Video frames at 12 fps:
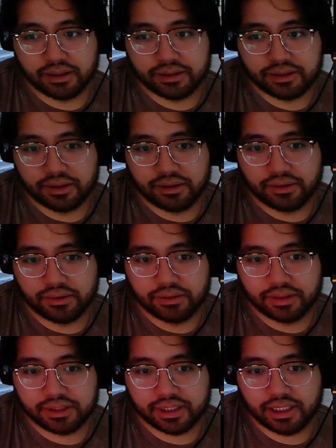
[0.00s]
So
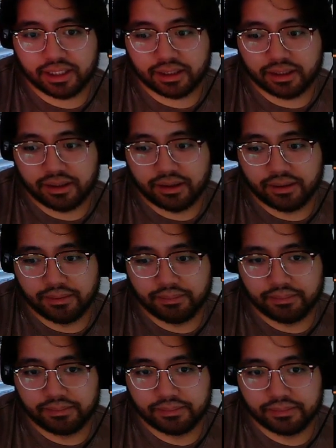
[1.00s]
looks like, oh
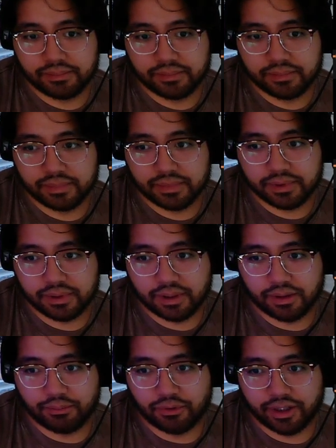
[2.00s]

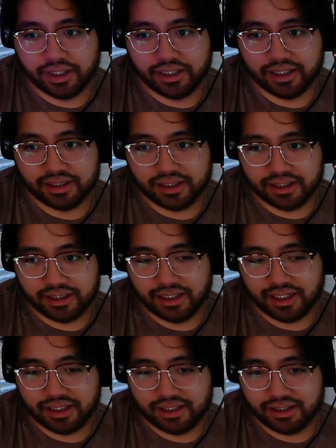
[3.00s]
boy, not like,
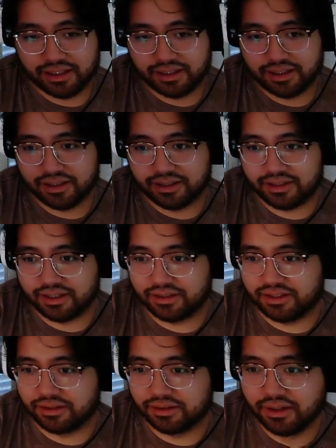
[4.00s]
yeah, he had the nuts there
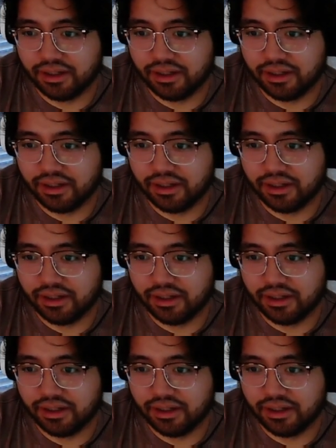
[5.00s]
too.